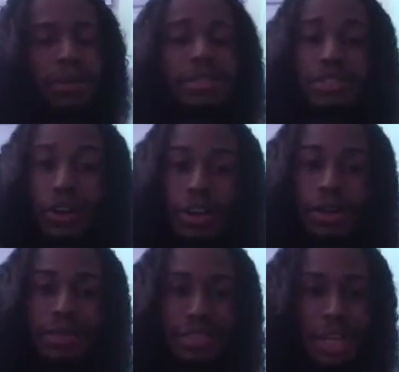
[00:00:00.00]
this ongoing
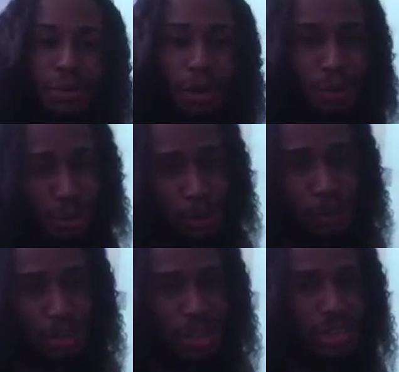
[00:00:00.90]
scheme, there'll be more
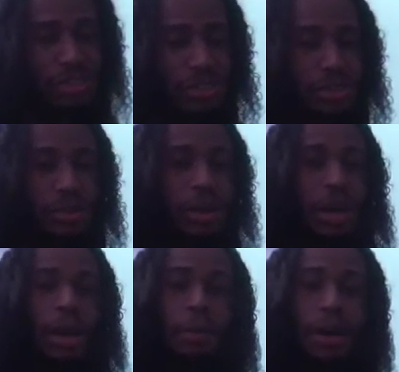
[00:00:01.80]
online soon.
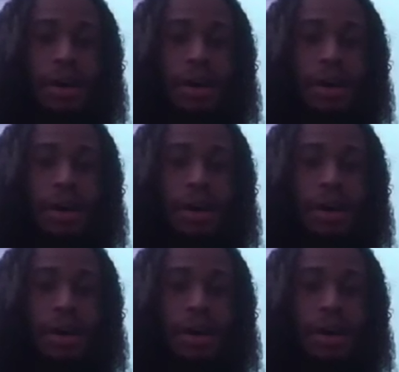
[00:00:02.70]
But